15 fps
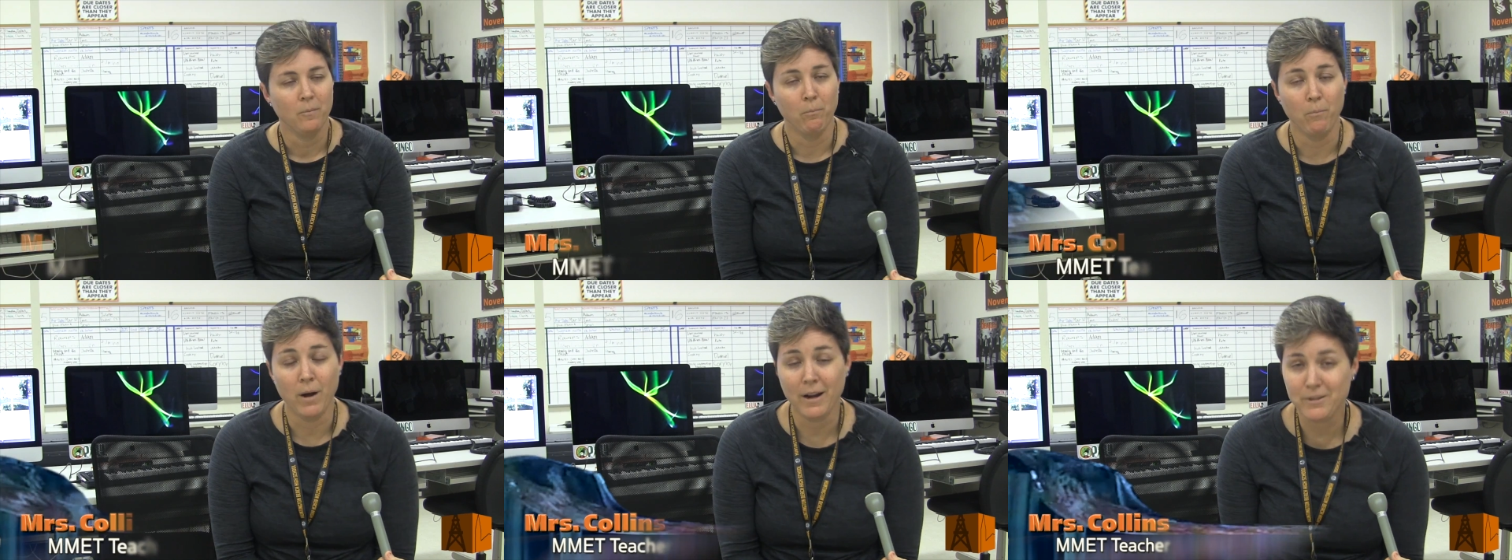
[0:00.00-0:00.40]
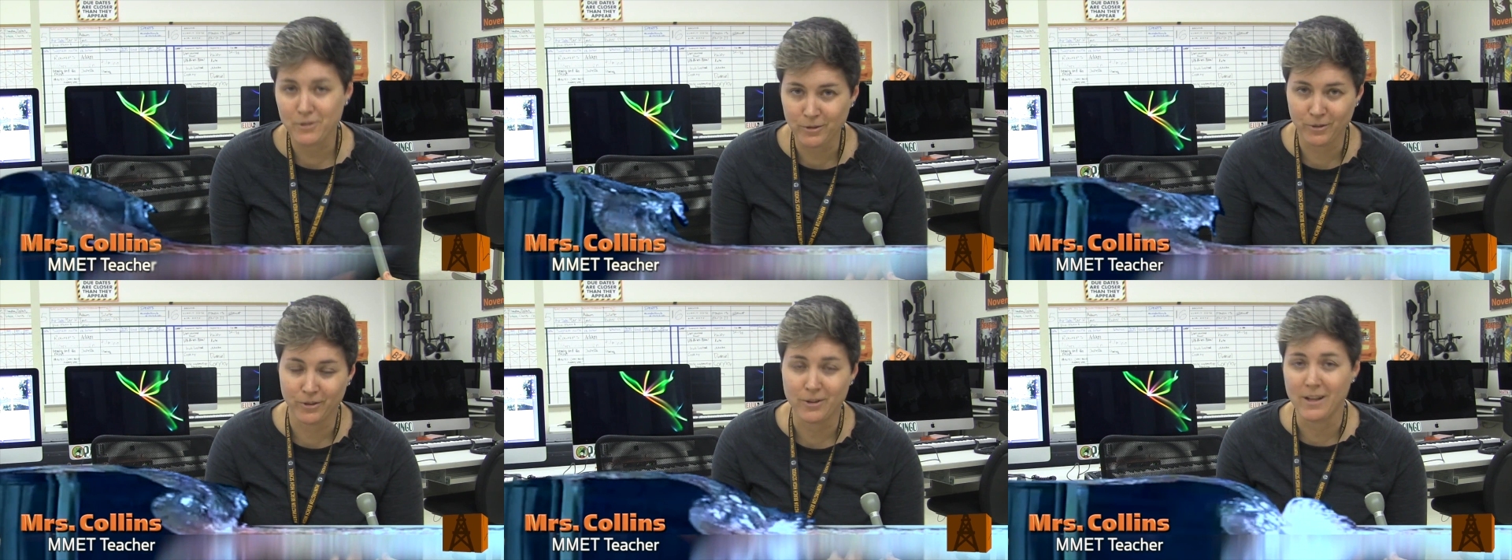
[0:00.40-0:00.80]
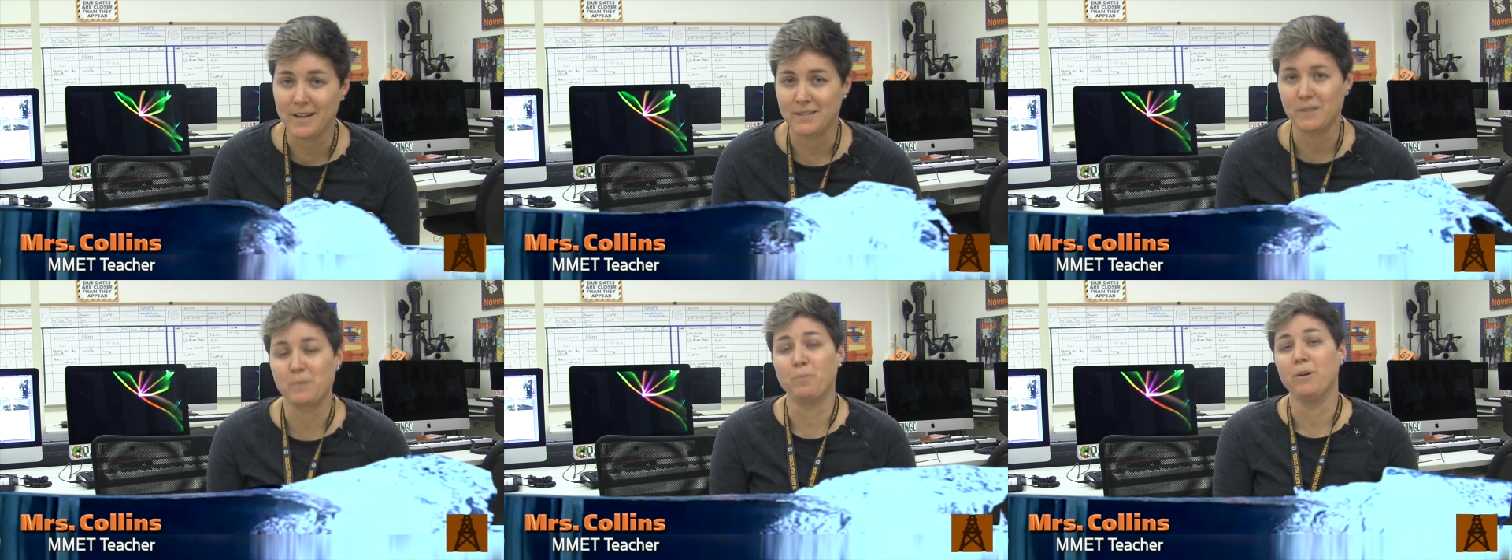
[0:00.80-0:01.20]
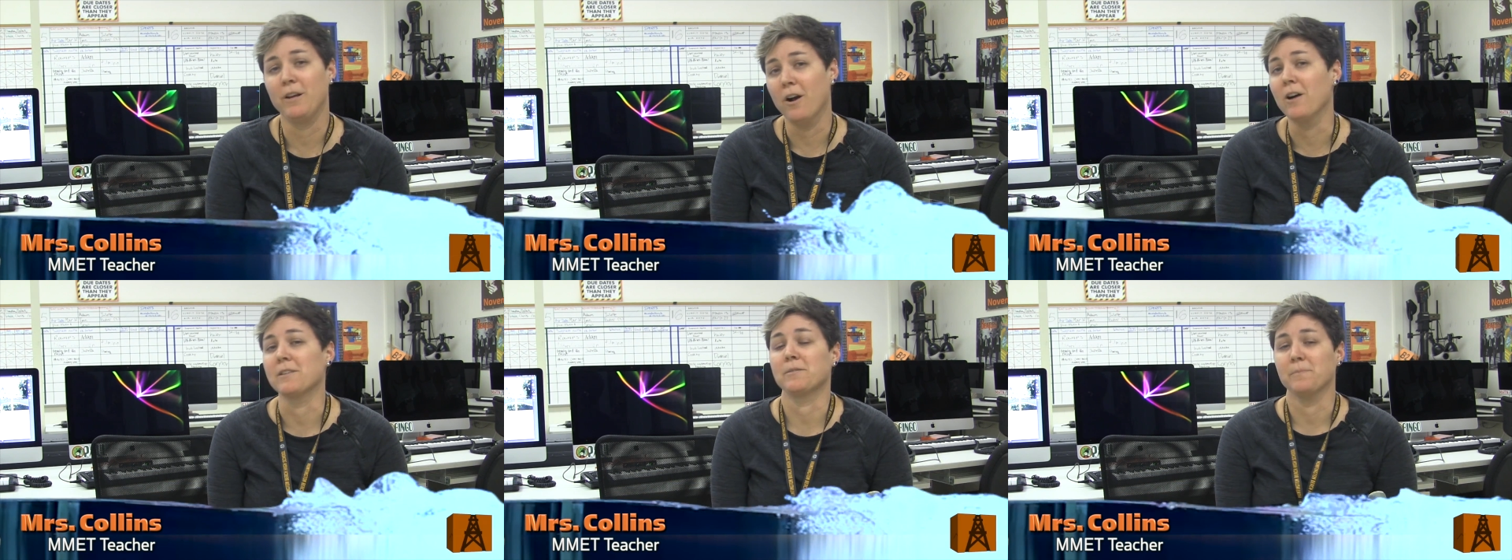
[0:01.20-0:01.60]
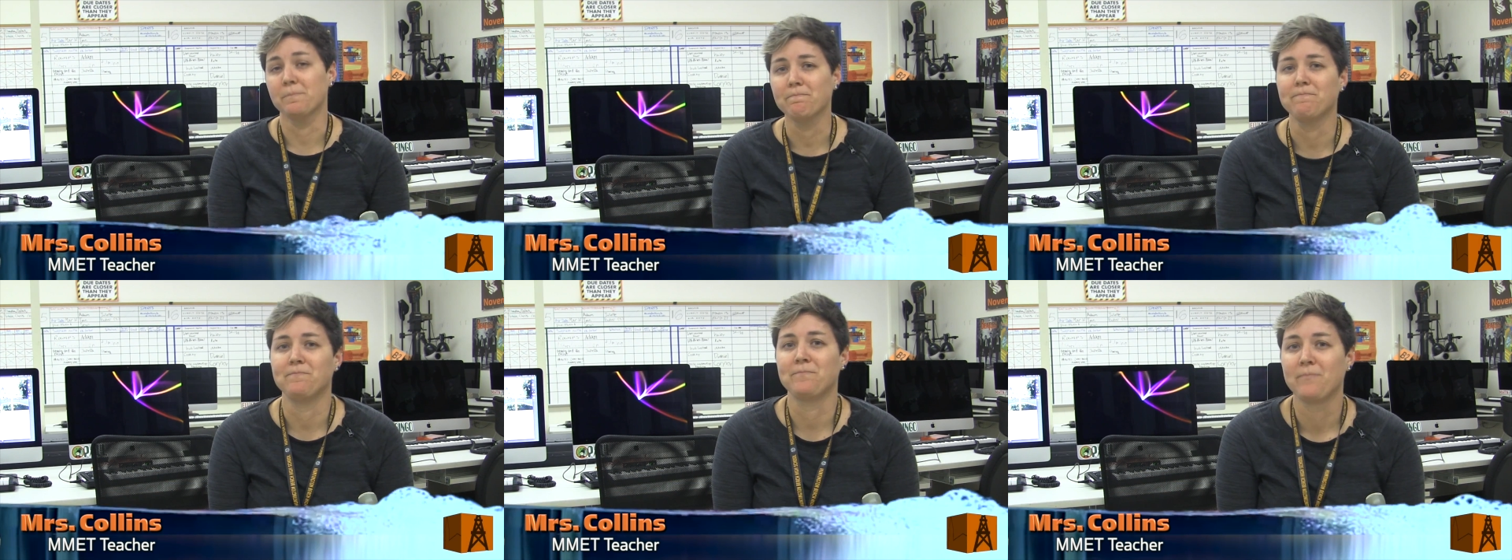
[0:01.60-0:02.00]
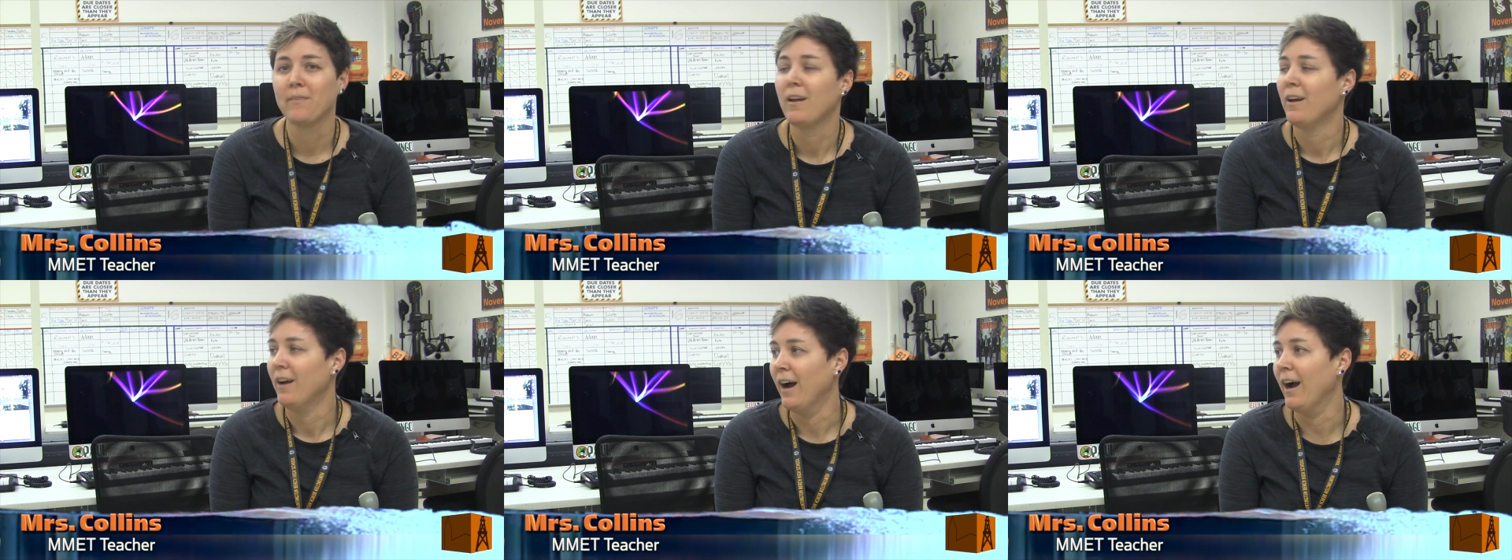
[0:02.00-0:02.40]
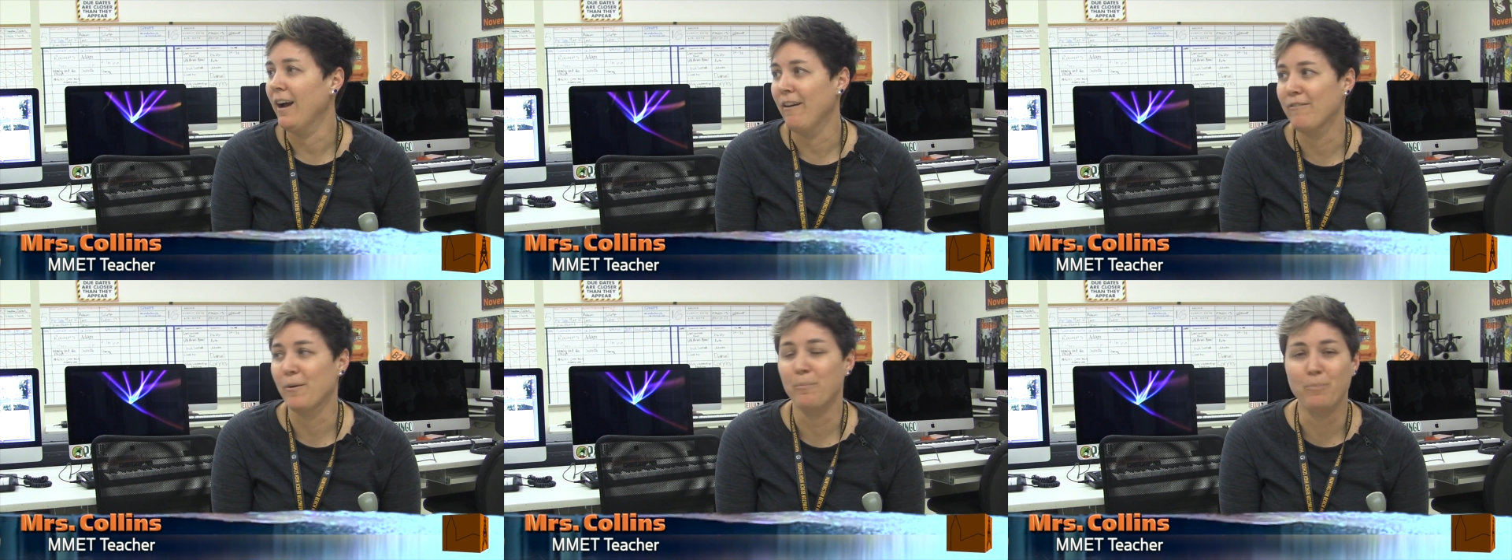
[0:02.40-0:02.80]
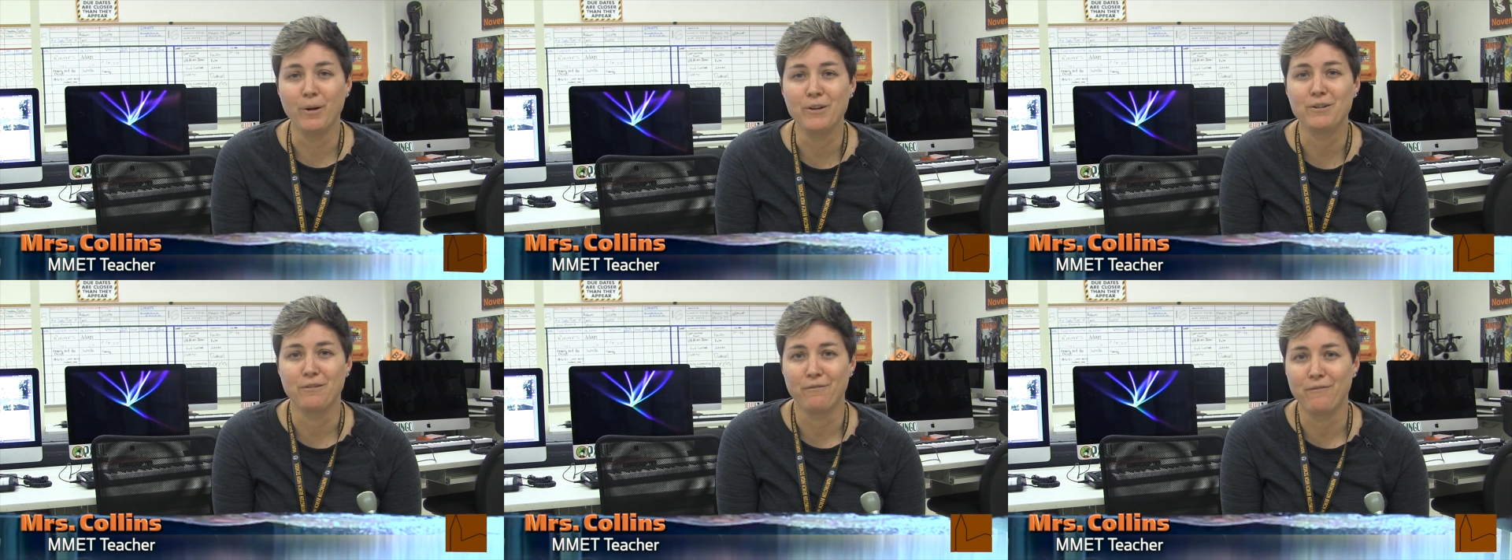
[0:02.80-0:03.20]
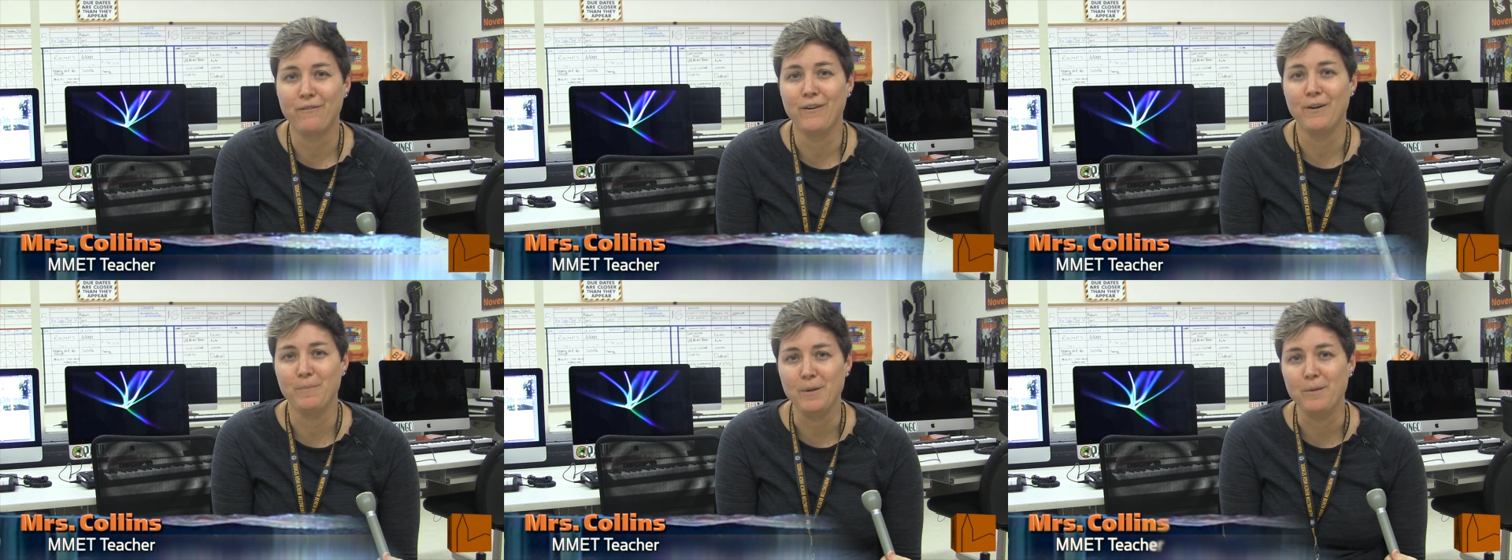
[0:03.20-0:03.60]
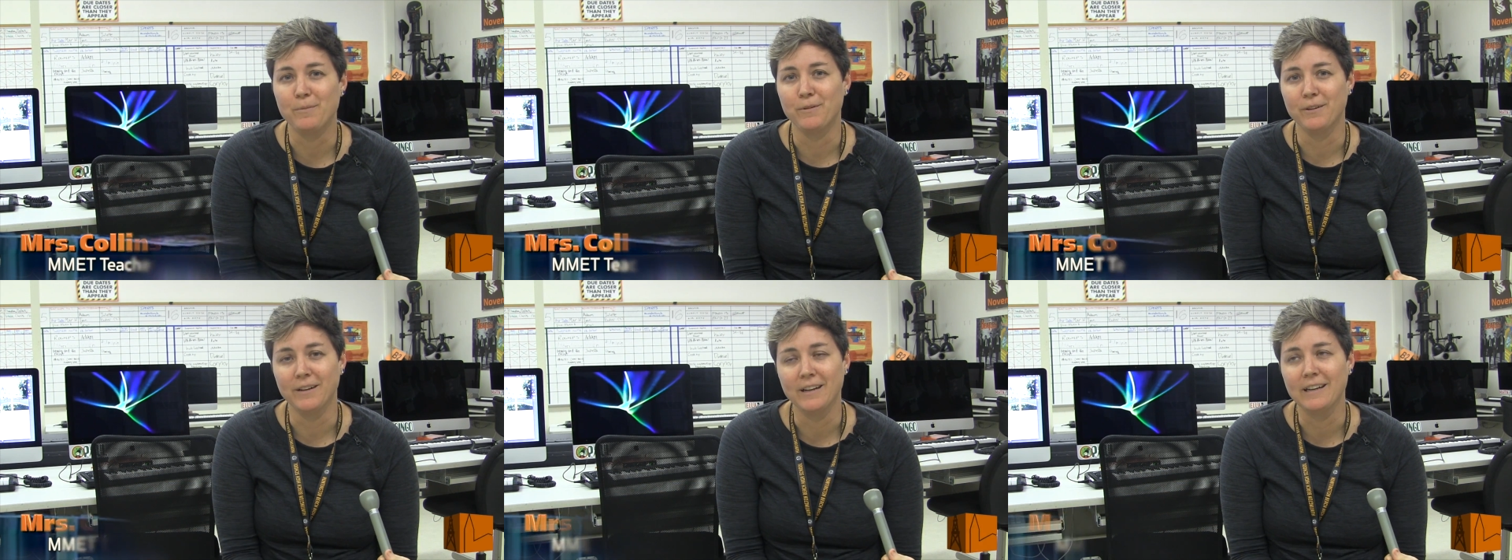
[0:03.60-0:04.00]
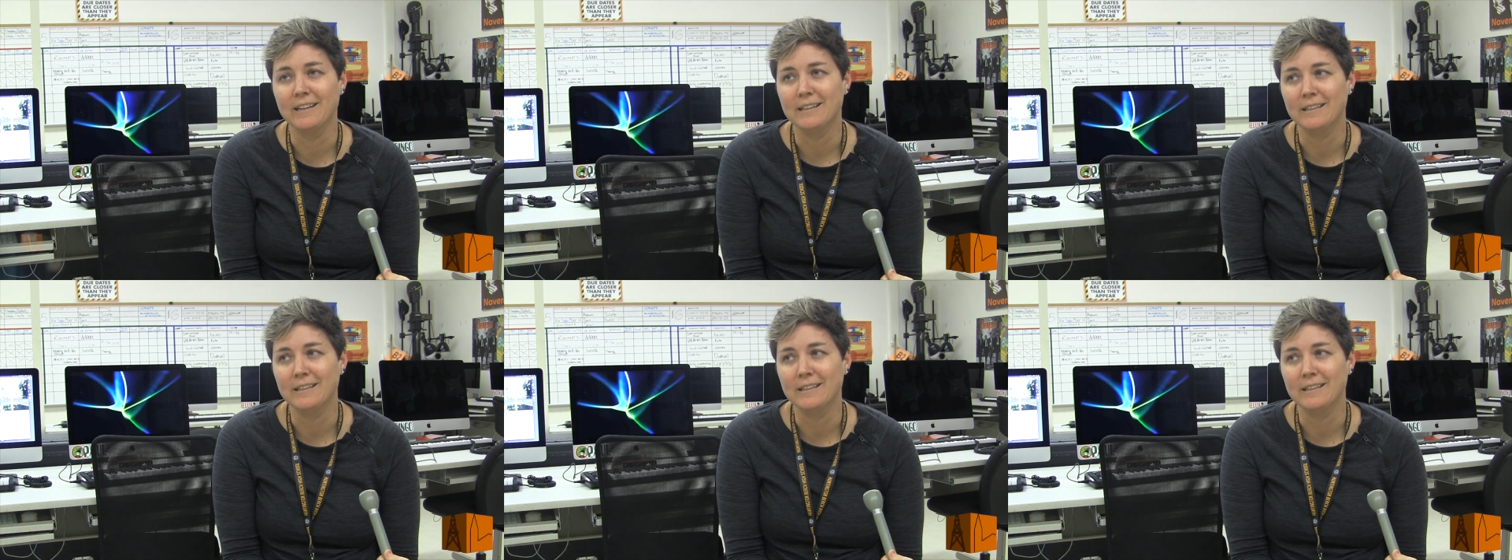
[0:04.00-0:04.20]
My junior class is pretty awesome. I have a bunch of fun people in it.